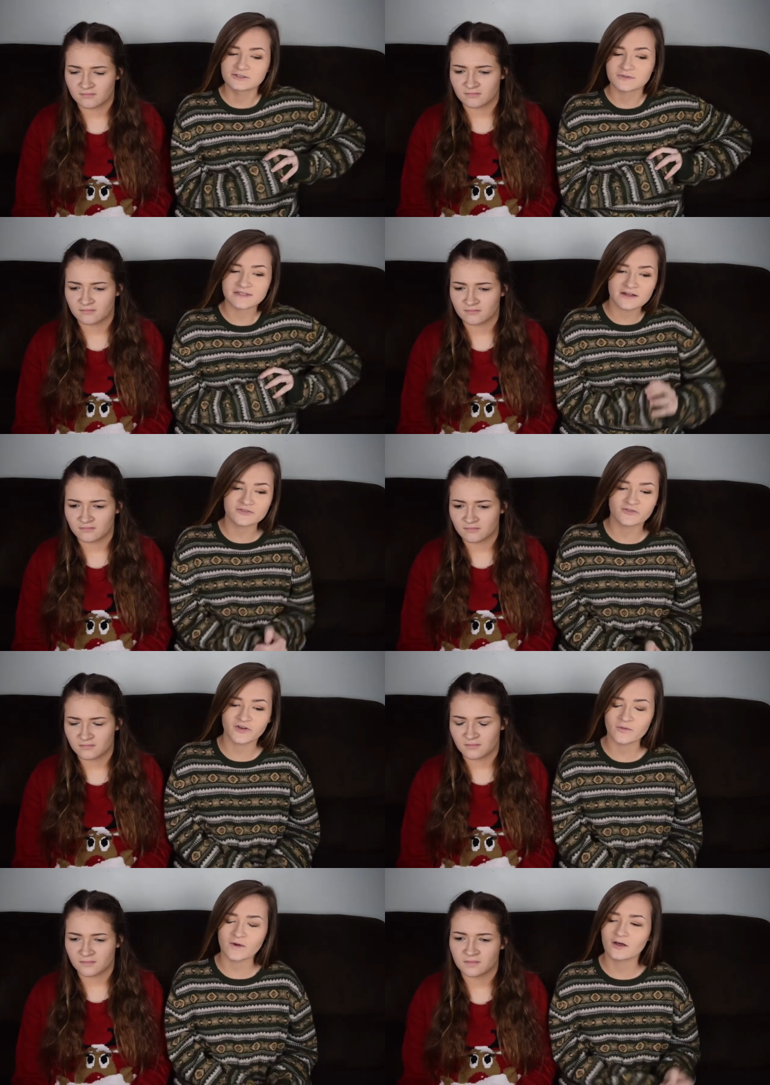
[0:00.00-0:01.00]
Speaker 1: So we're tied so
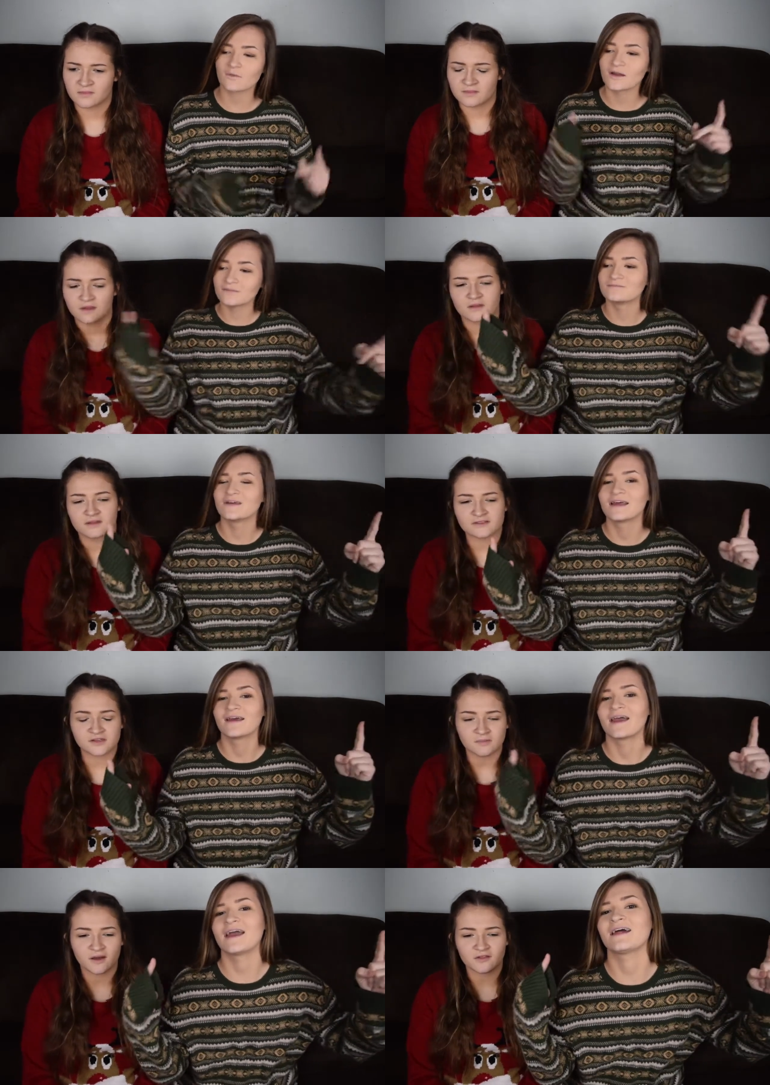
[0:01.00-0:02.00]
far, one on one. That's
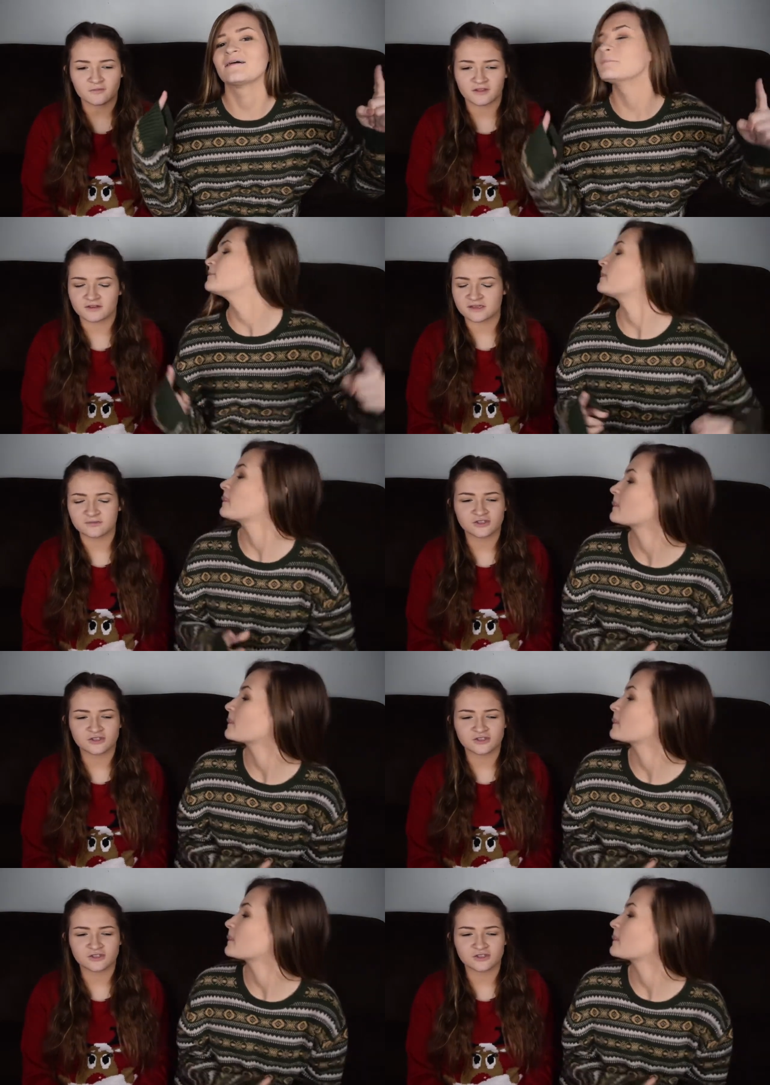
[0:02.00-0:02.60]
gonna bother me though, because I'm